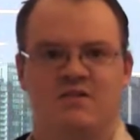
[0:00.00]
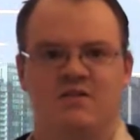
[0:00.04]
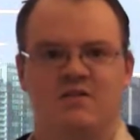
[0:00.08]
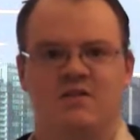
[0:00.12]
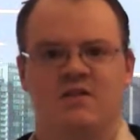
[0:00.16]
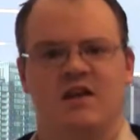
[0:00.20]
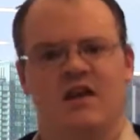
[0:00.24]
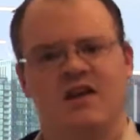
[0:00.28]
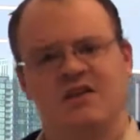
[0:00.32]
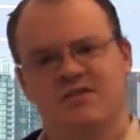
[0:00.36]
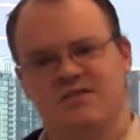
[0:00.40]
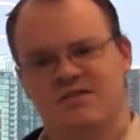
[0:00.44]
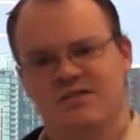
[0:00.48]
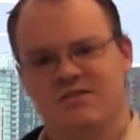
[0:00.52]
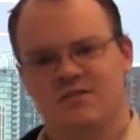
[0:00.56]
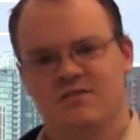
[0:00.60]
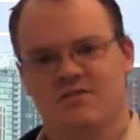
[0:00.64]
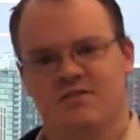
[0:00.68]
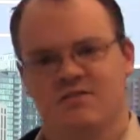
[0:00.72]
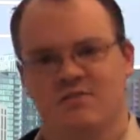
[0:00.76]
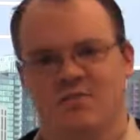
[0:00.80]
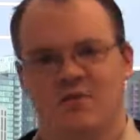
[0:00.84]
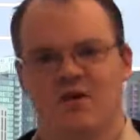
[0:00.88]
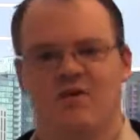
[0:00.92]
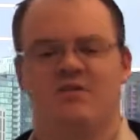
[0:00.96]
yes,
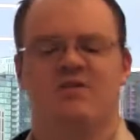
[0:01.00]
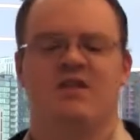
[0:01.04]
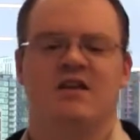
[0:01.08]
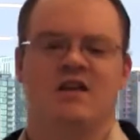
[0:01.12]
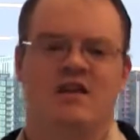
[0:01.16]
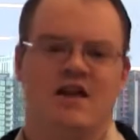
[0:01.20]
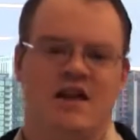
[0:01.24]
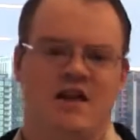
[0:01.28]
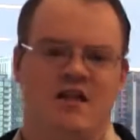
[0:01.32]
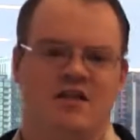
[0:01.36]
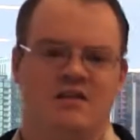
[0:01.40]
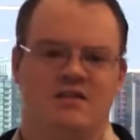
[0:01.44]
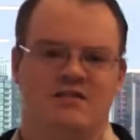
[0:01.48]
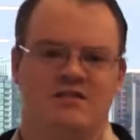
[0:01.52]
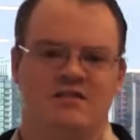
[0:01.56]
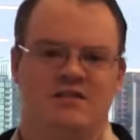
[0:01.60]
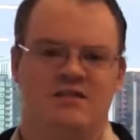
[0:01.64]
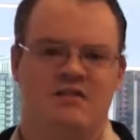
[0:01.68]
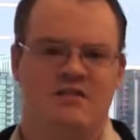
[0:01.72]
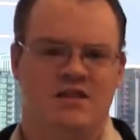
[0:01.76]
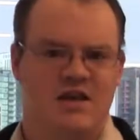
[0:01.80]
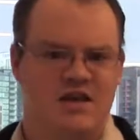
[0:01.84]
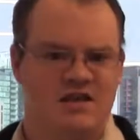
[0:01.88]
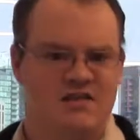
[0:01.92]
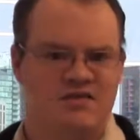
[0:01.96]
we're in a galaxy,
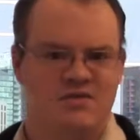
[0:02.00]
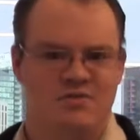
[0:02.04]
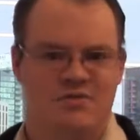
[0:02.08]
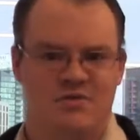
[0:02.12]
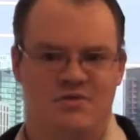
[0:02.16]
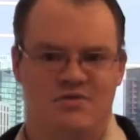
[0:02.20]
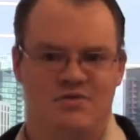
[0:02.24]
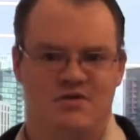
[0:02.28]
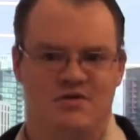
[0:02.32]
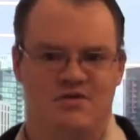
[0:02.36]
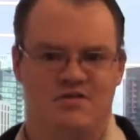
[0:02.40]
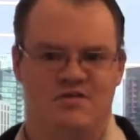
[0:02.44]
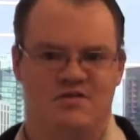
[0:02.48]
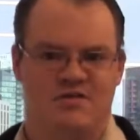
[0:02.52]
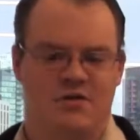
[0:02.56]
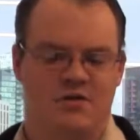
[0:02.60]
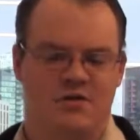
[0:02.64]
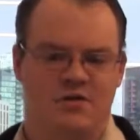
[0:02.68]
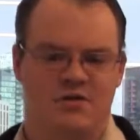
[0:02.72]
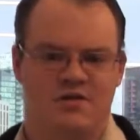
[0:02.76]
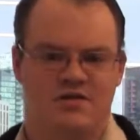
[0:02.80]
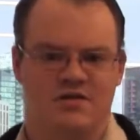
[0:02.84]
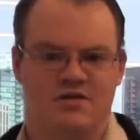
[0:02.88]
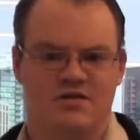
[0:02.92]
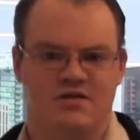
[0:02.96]
yes, we're in a
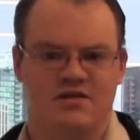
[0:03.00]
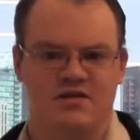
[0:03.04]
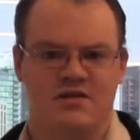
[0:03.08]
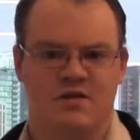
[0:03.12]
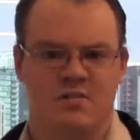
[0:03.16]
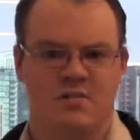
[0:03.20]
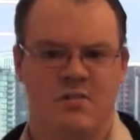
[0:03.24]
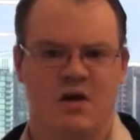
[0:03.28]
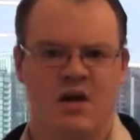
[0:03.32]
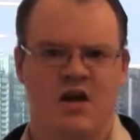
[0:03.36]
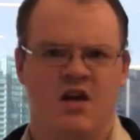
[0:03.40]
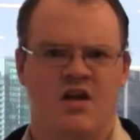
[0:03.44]
solar system,